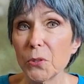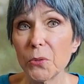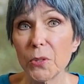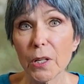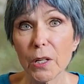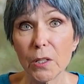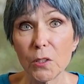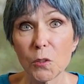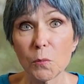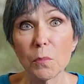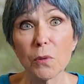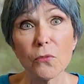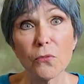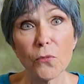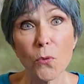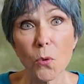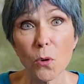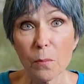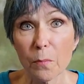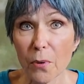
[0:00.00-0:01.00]
days
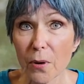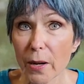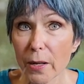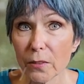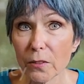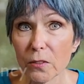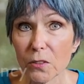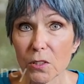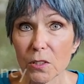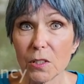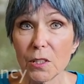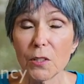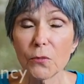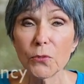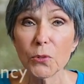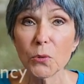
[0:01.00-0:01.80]
before pregnancy if